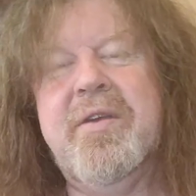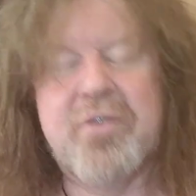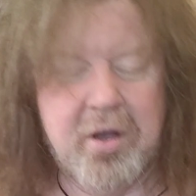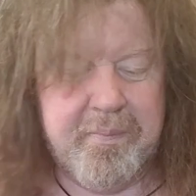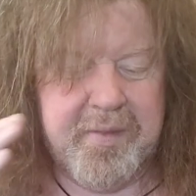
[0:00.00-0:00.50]

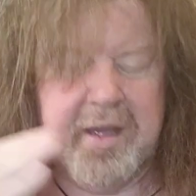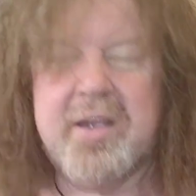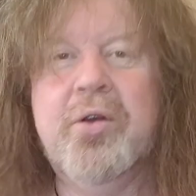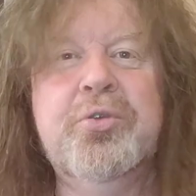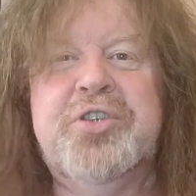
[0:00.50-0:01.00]
You've got
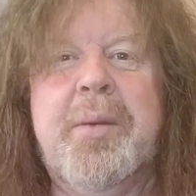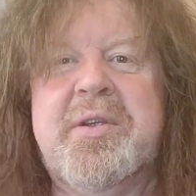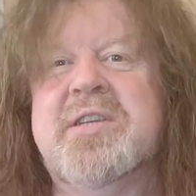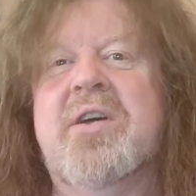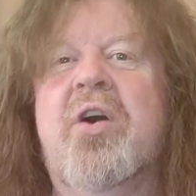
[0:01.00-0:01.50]
a country
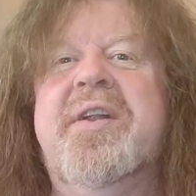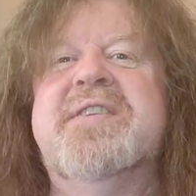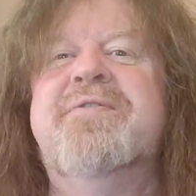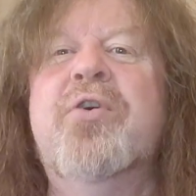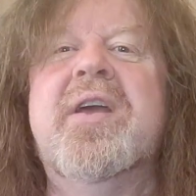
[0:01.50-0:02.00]
which is on
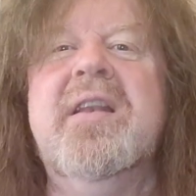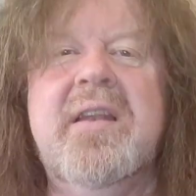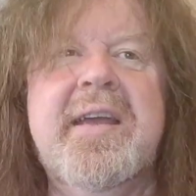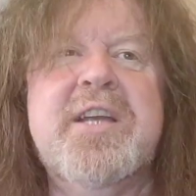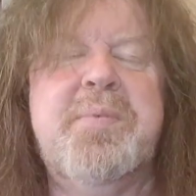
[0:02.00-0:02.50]
its
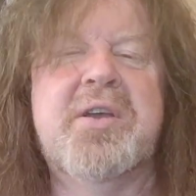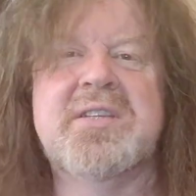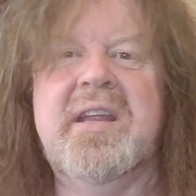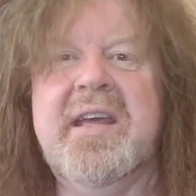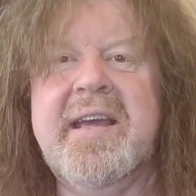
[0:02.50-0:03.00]
fucking knees
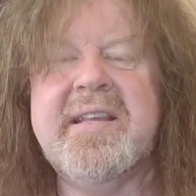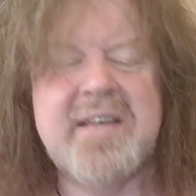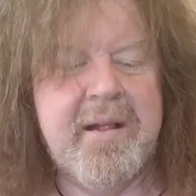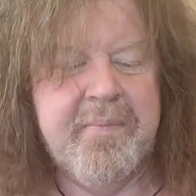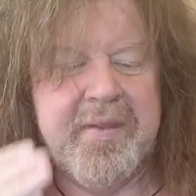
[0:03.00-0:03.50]
because of the
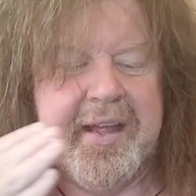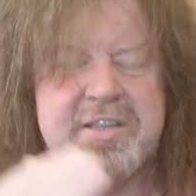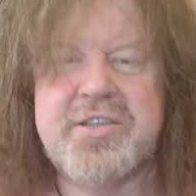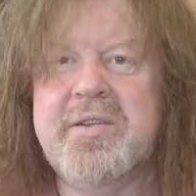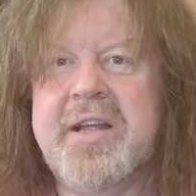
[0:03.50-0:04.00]
heat.
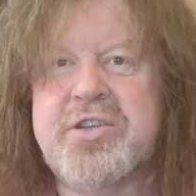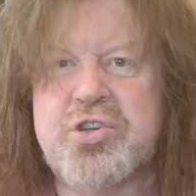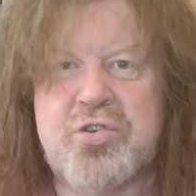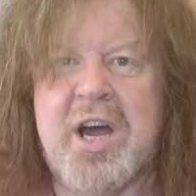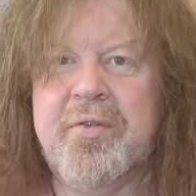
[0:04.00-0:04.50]

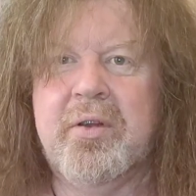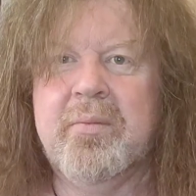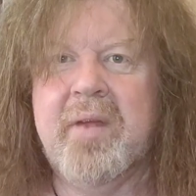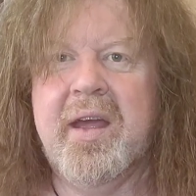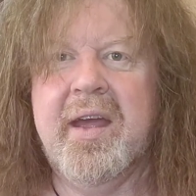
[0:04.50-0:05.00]
It's
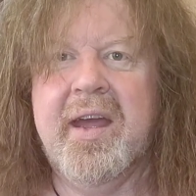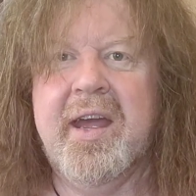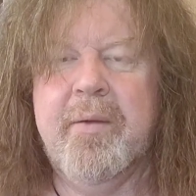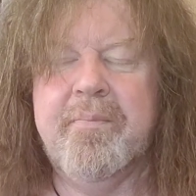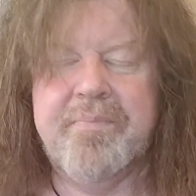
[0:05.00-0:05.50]
travel
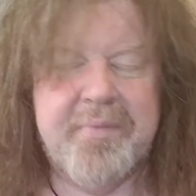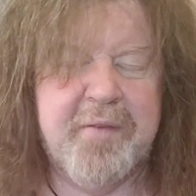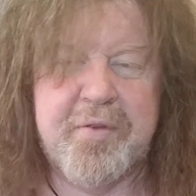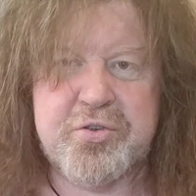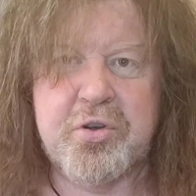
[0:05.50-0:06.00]

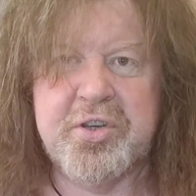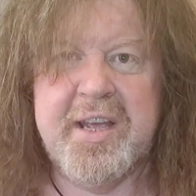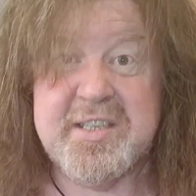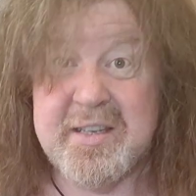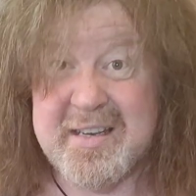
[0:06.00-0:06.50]

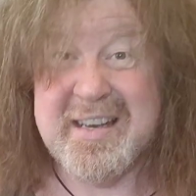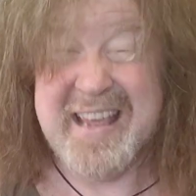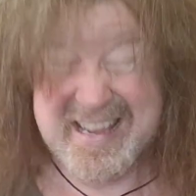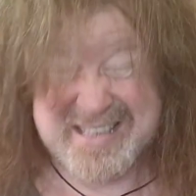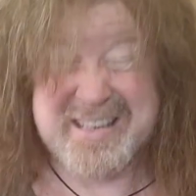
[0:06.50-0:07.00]
infrastructure
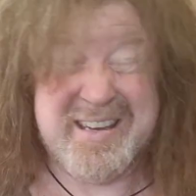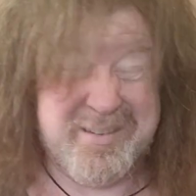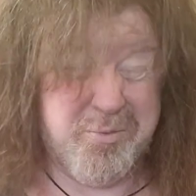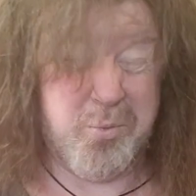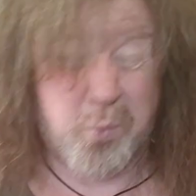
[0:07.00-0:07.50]
is
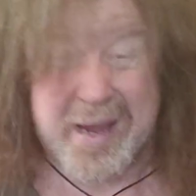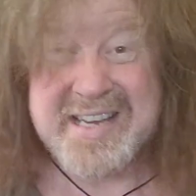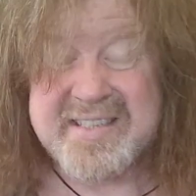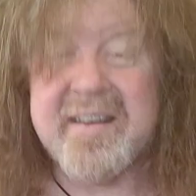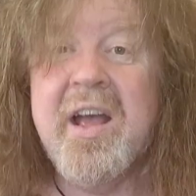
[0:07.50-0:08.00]

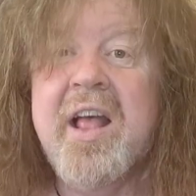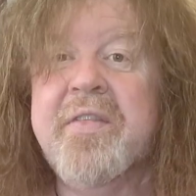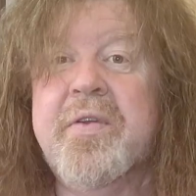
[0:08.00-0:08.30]
wasted.